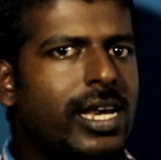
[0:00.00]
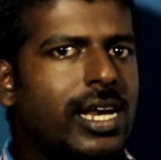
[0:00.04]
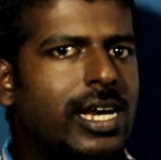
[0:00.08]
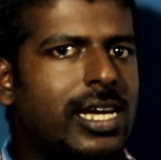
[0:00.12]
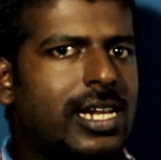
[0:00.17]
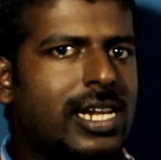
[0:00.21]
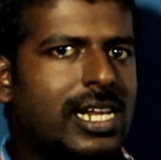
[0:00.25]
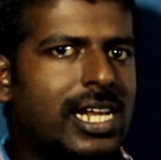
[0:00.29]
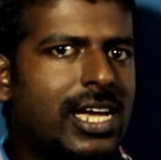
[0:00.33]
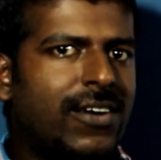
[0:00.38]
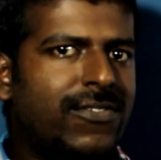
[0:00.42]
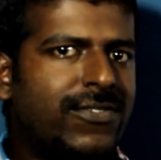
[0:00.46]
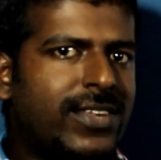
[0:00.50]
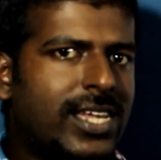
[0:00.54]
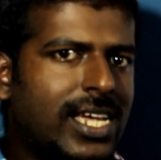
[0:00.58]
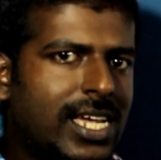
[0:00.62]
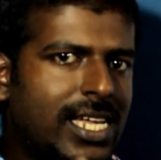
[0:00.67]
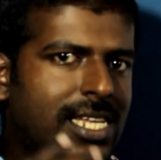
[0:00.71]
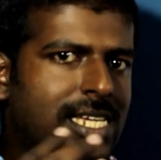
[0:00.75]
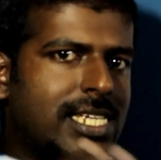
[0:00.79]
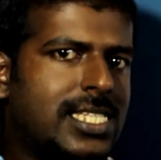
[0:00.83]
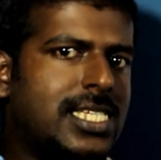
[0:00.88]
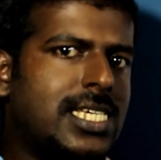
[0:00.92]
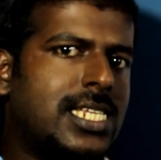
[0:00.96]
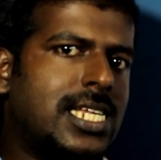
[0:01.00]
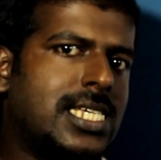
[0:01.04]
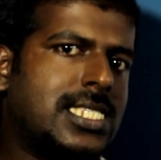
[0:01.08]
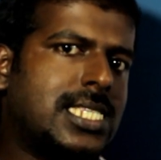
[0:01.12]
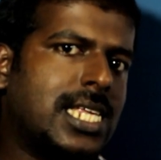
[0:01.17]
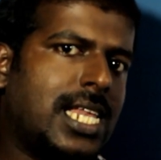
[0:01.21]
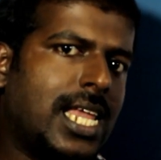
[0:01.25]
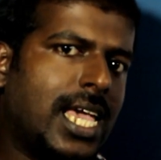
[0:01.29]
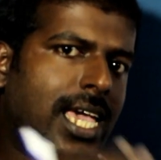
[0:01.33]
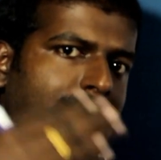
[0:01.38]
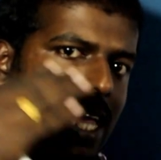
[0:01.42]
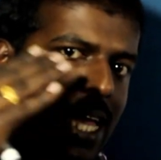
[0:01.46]
aircraft
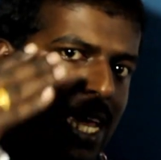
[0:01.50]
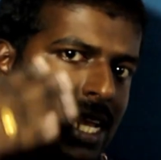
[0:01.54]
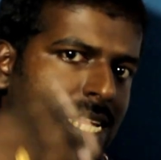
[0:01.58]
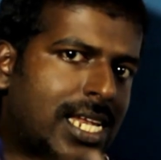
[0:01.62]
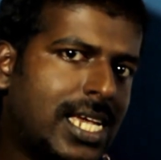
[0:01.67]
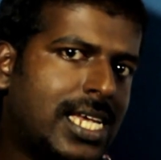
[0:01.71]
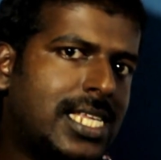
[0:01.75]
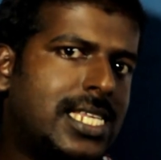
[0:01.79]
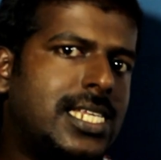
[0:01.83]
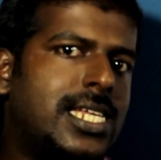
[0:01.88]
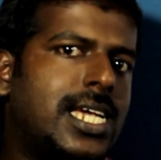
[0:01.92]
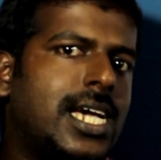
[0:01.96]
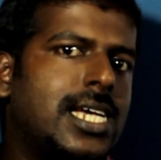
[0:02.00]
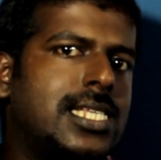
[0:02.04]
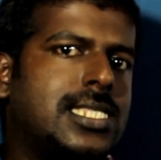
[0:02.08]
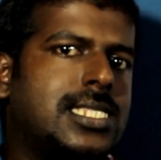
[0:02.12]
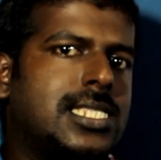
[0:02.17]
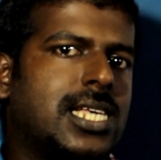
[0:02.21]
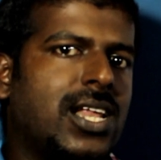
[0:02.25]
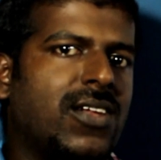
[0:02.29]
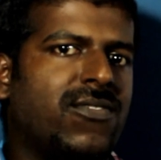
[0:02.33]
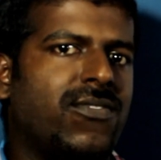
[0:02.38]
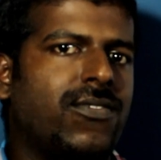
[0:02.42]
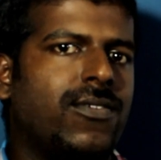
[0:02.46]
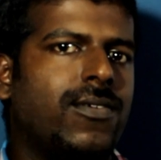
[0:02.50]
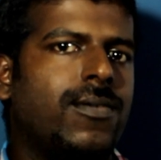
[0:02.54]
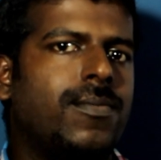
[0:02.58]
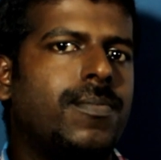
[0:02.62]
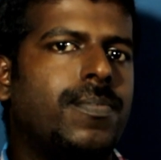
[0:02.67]
indigenously in India itself.